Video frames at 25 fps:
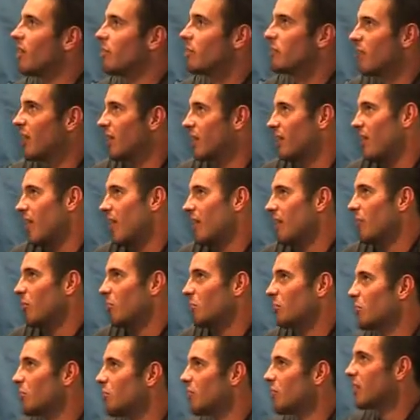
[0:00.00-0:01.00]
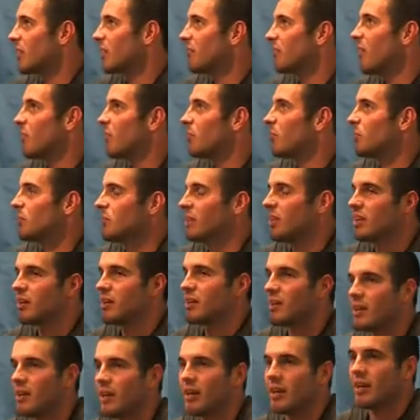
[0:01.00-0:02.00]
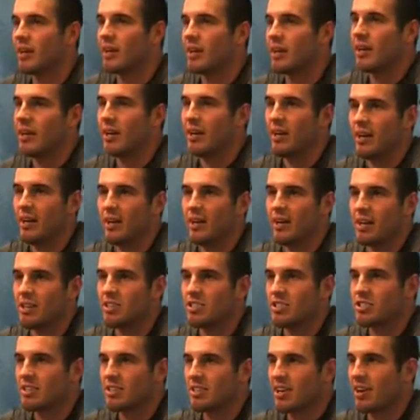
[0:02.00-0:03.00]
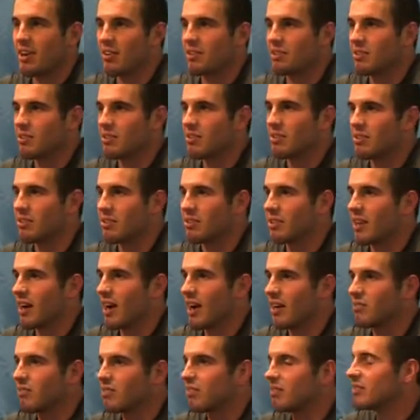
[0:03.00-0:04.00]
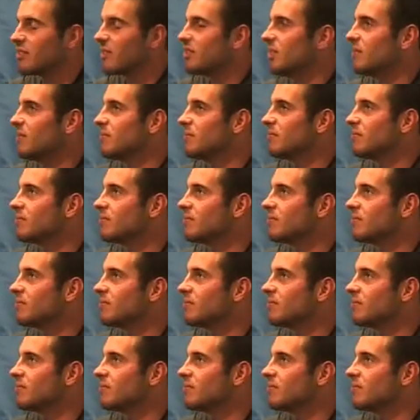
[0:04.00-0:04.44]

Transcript: I mean, I had an opportunity to give up, and we did. And that's just the character of the guys on this team.